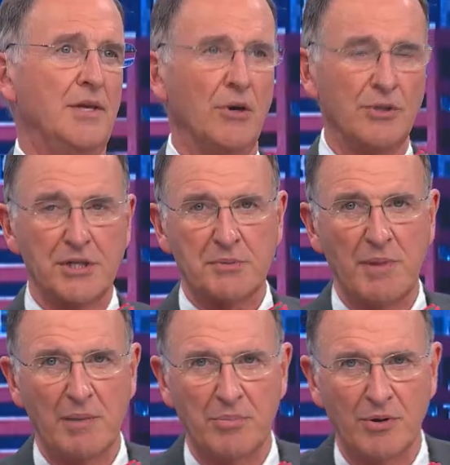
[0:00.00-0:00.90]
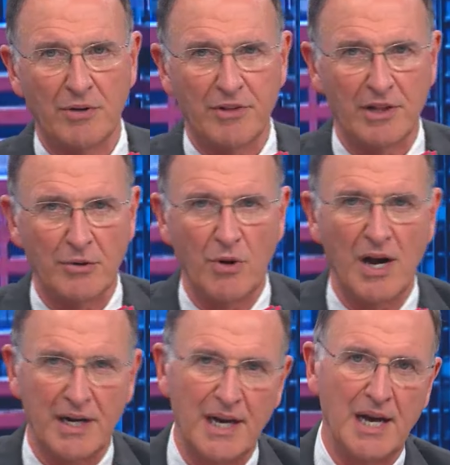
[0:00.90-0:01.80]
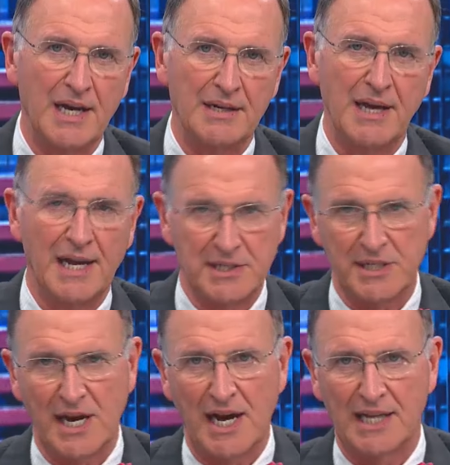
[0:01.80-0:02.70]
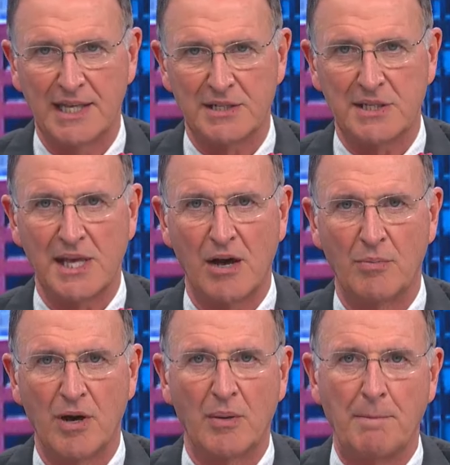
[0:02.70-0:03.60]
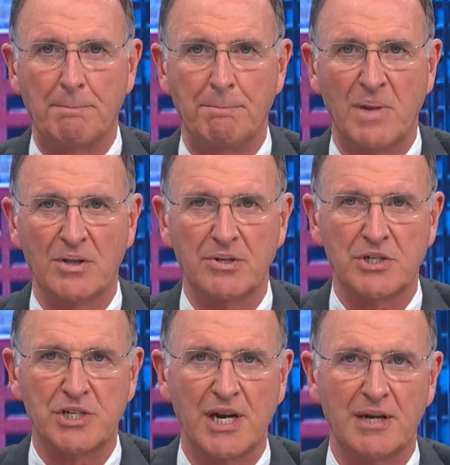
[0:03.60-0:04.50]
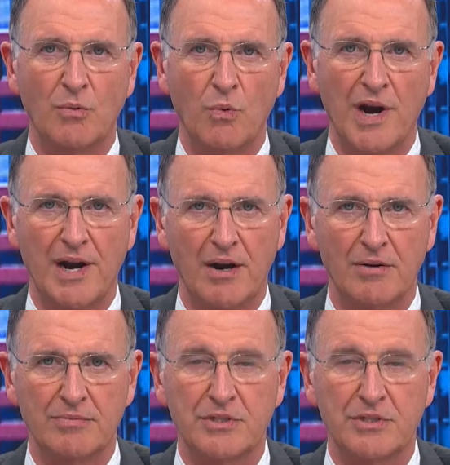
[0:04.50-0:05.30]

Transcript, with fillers: The oldest member of the Little Rock Nine has died. That's Thelma Mothershed Ware.